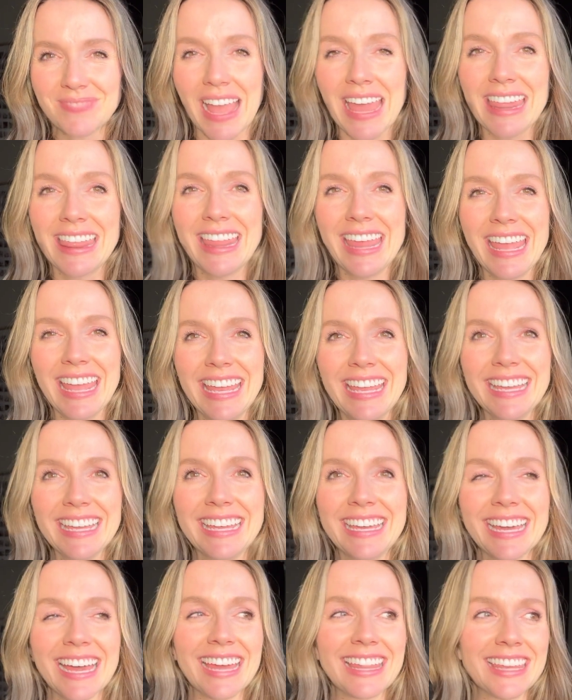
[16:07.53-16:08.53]
I
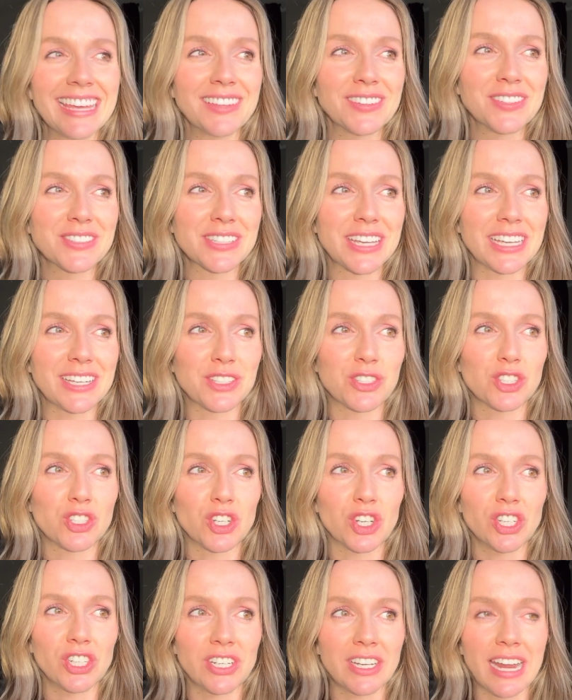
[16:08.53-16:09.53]
think, I think there's like a
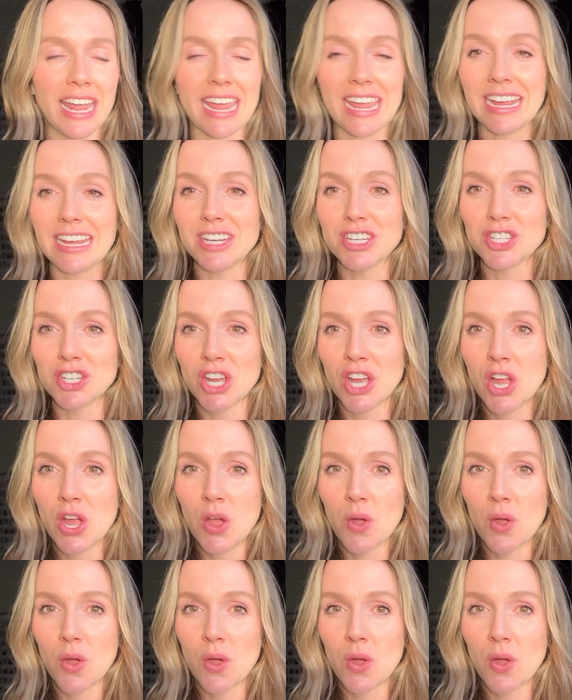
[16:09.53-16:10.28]
certain age